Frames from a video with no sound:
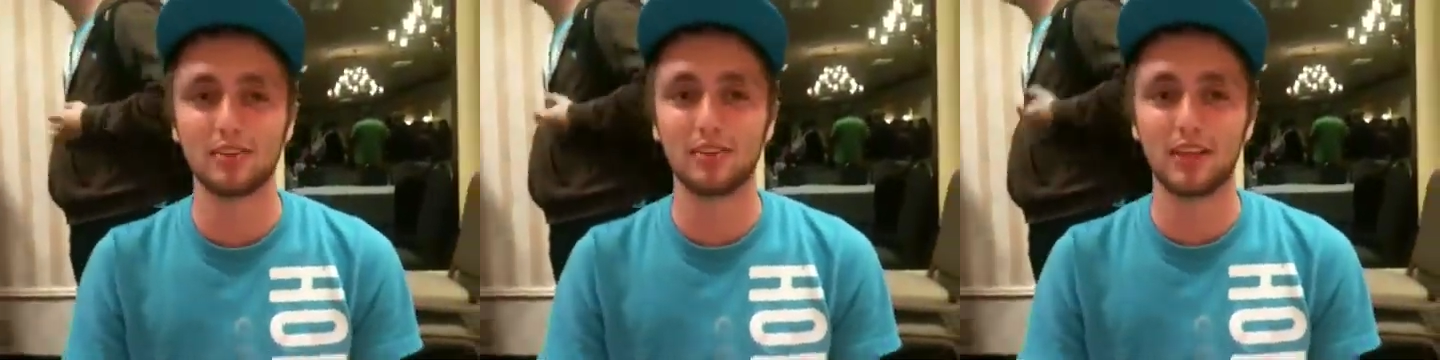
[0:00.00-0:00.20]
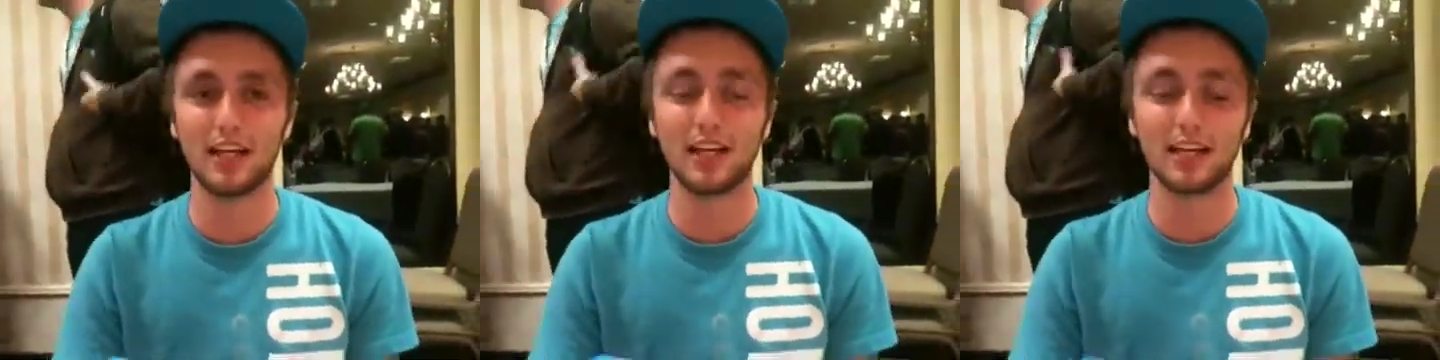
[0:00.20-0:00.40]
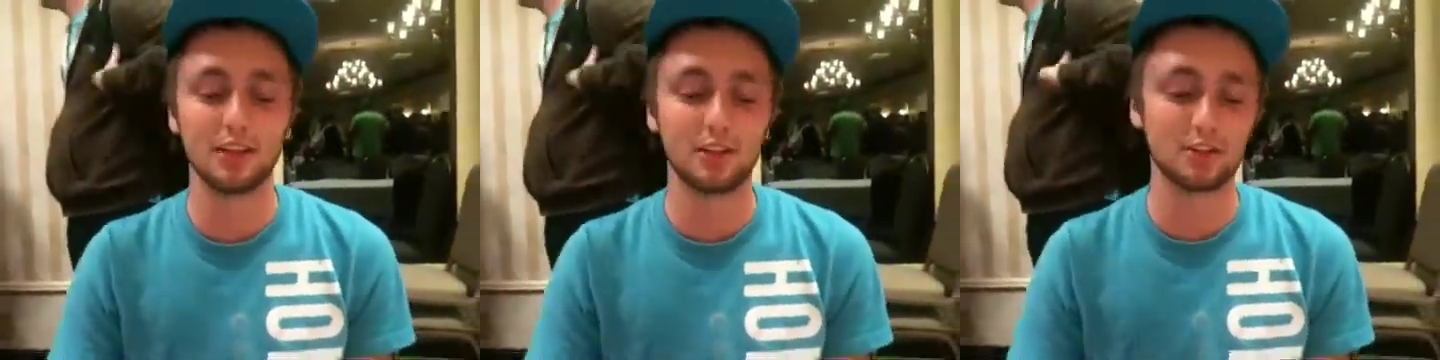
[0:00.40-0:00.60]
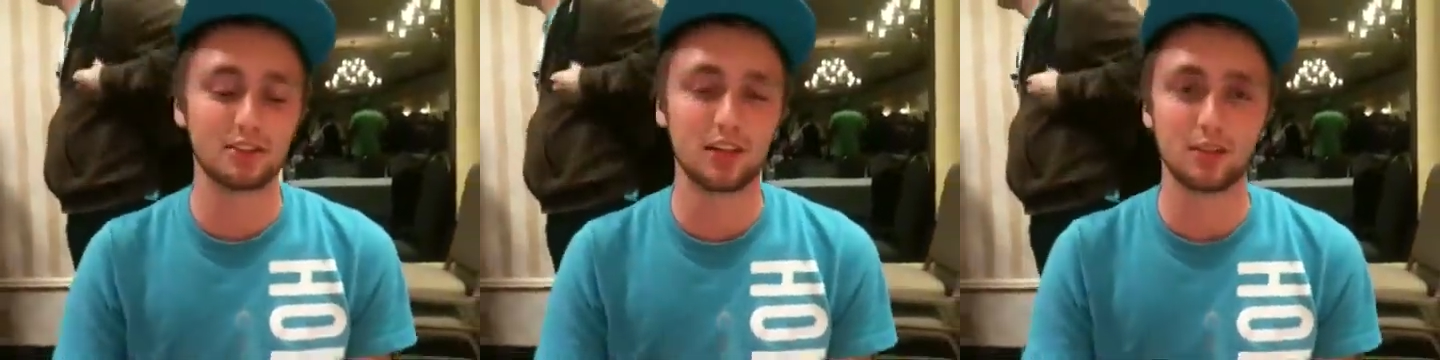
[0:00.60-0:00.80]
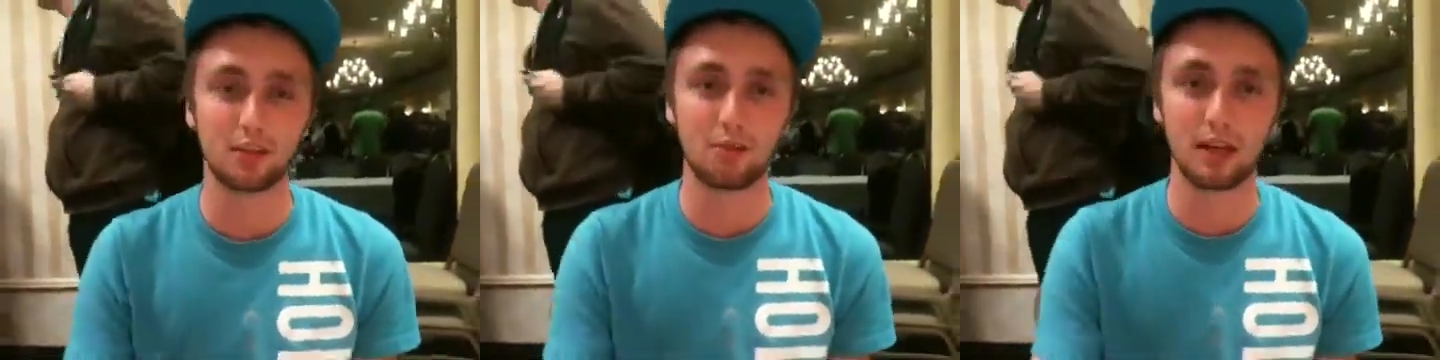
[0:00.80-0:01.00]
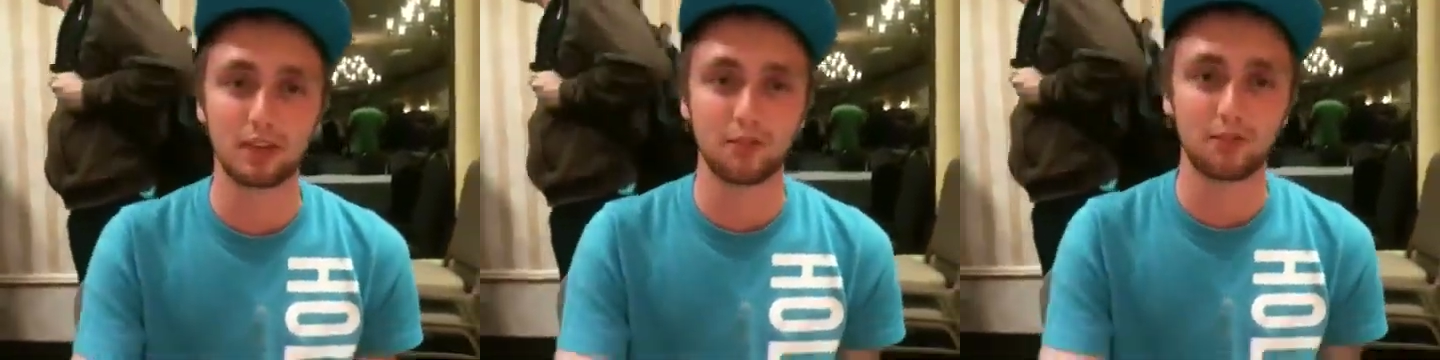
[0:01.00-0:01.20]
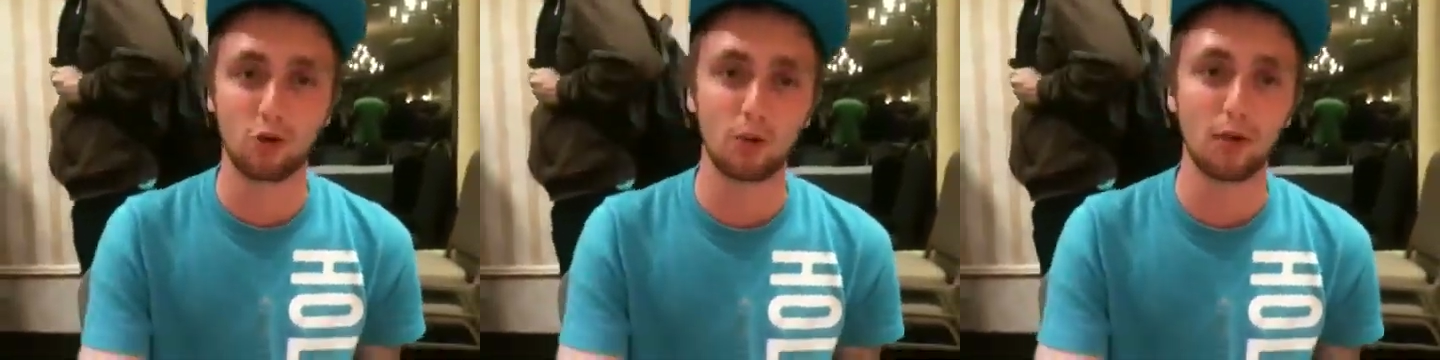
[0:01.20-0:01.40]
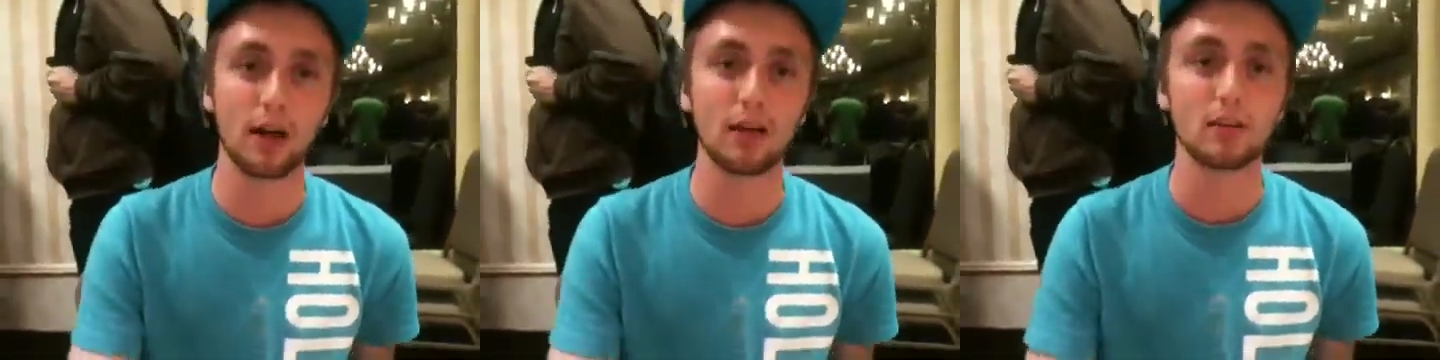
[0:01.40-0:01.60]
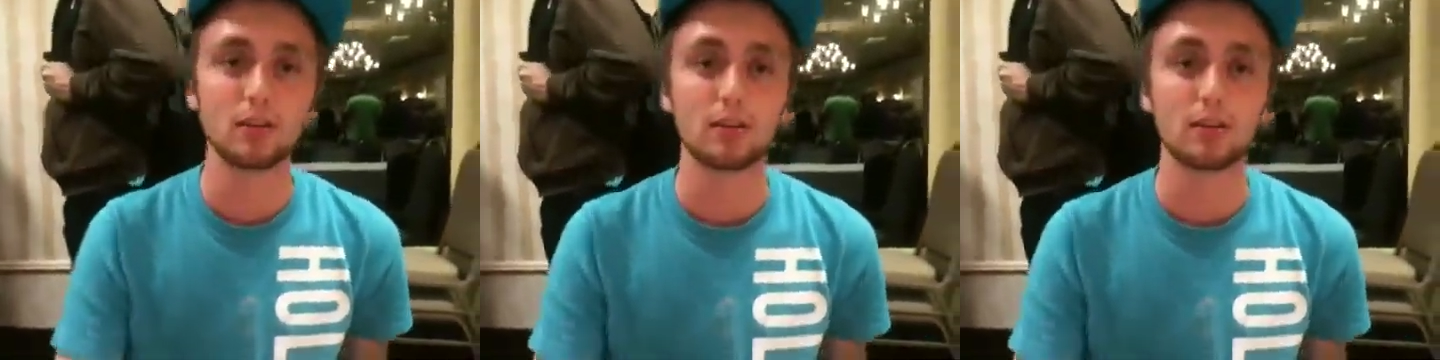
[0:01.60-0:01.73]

they need to do something about the format.